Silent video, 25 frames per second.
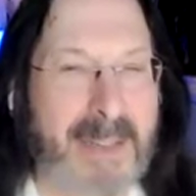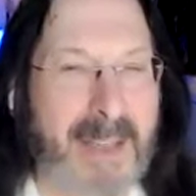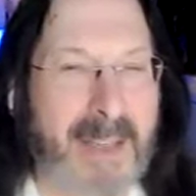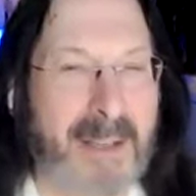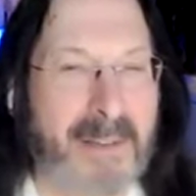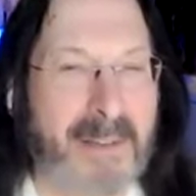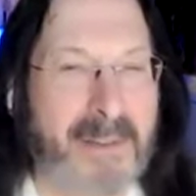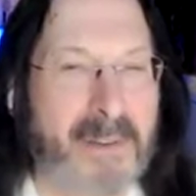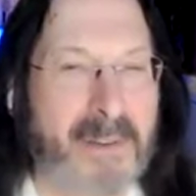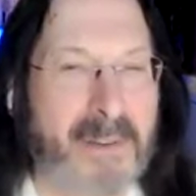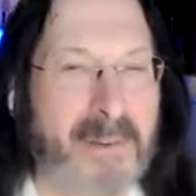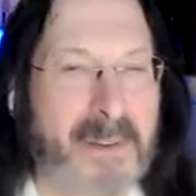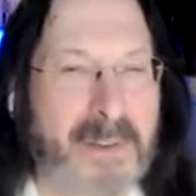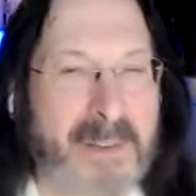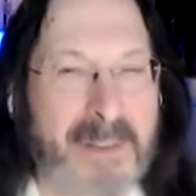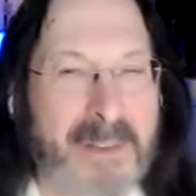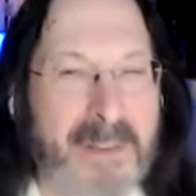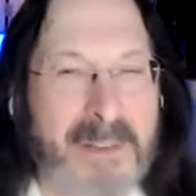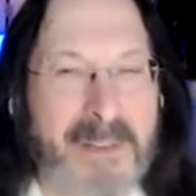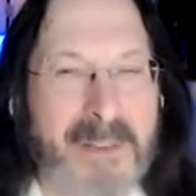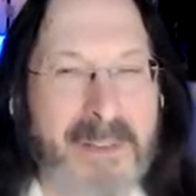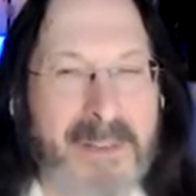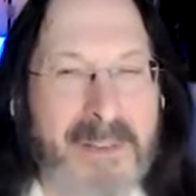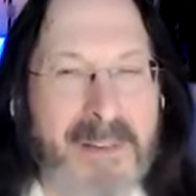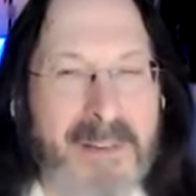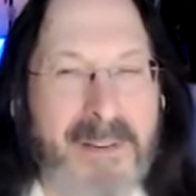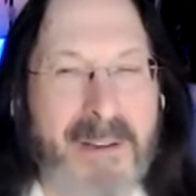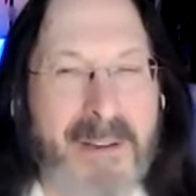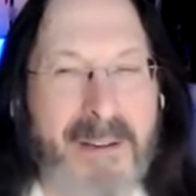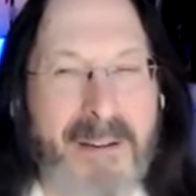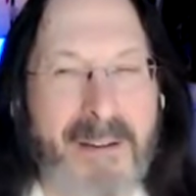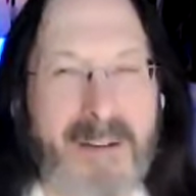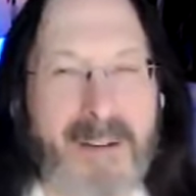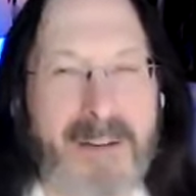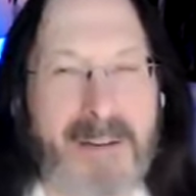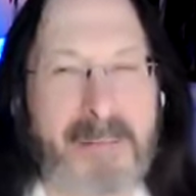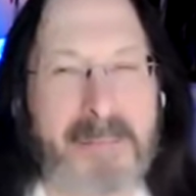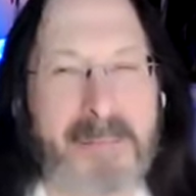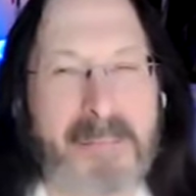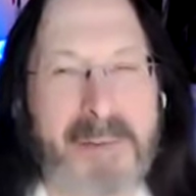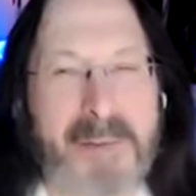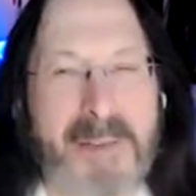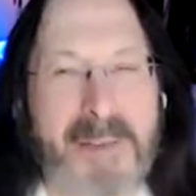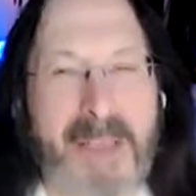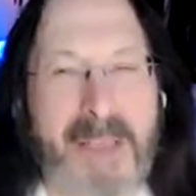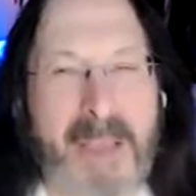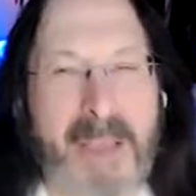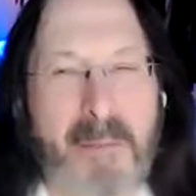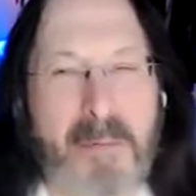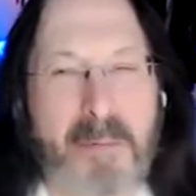and I'll go calm,
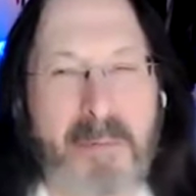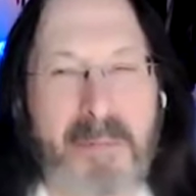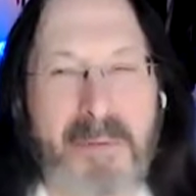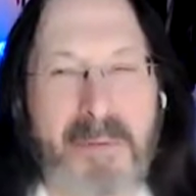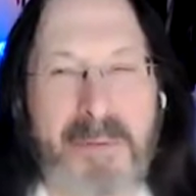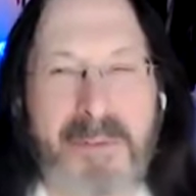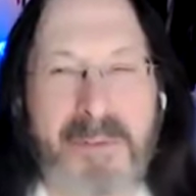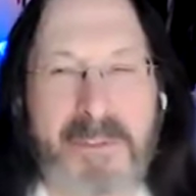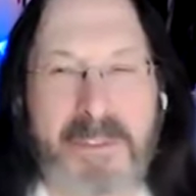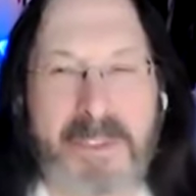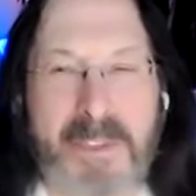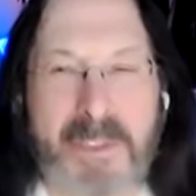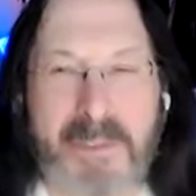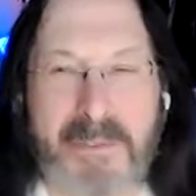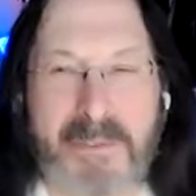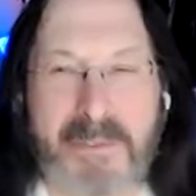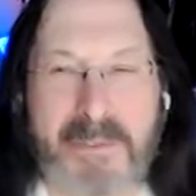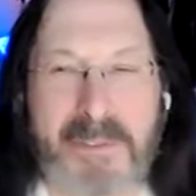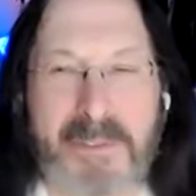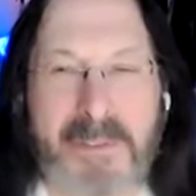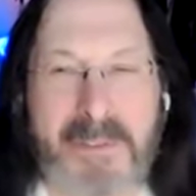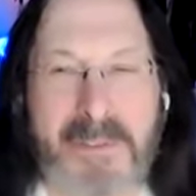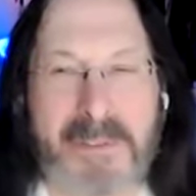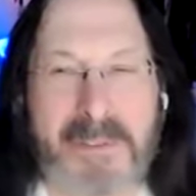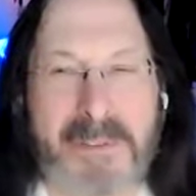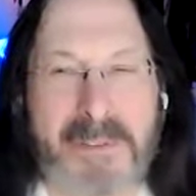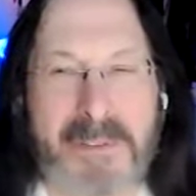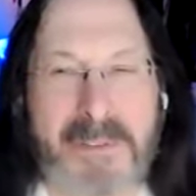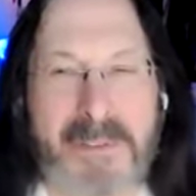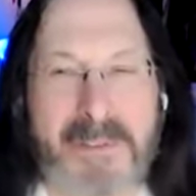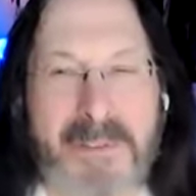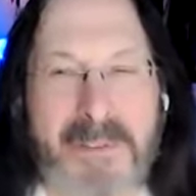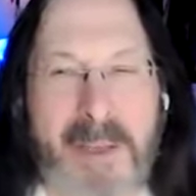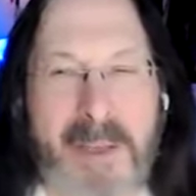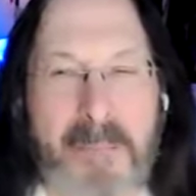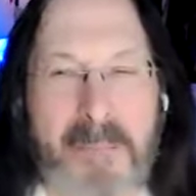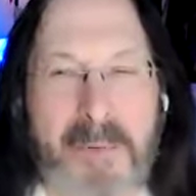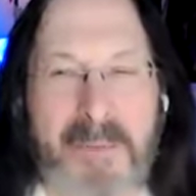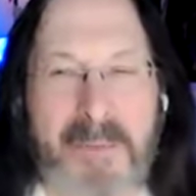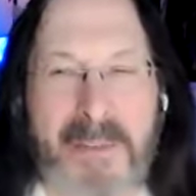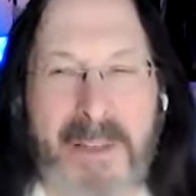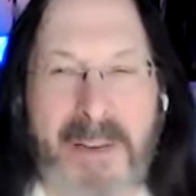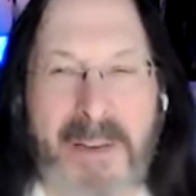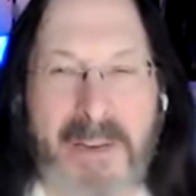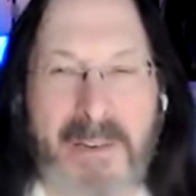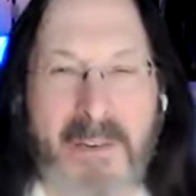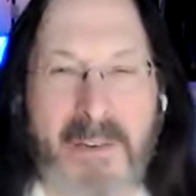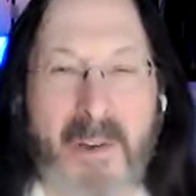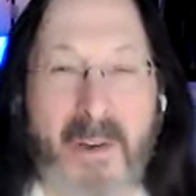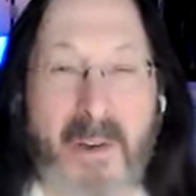capable, cheerful,
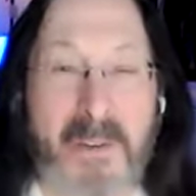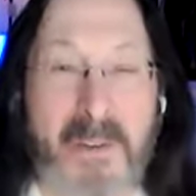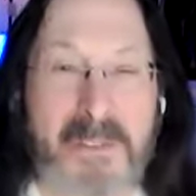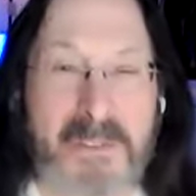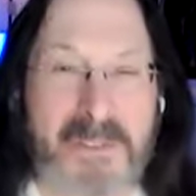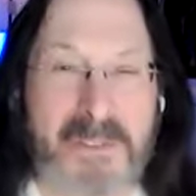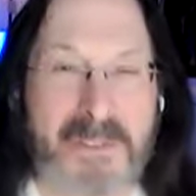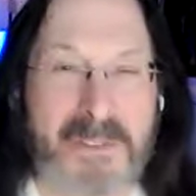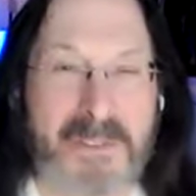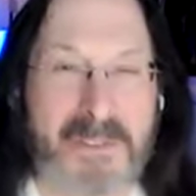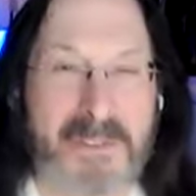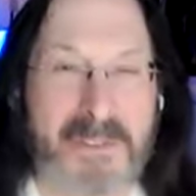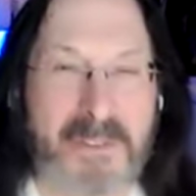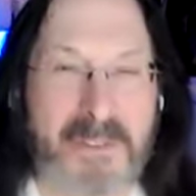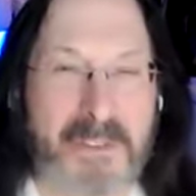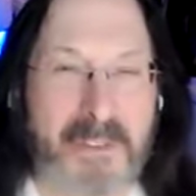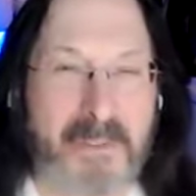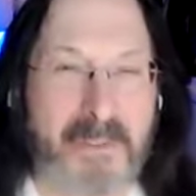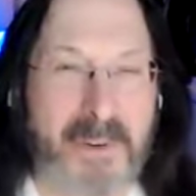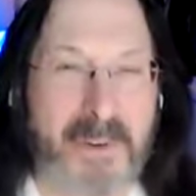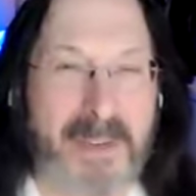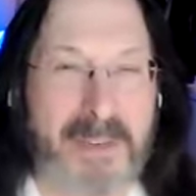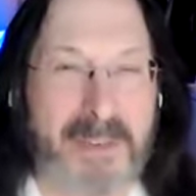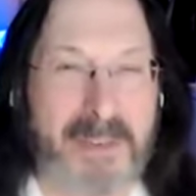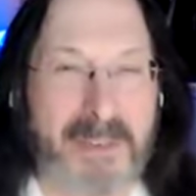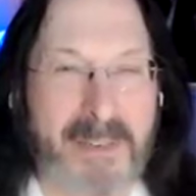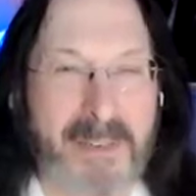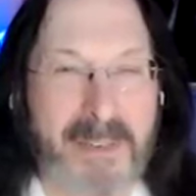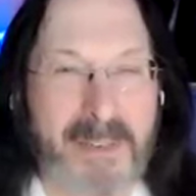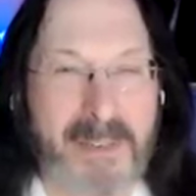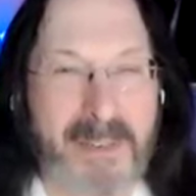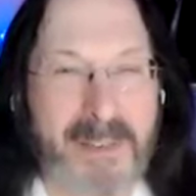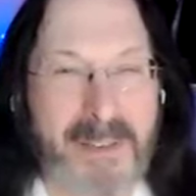captivated, cautious, chagrined,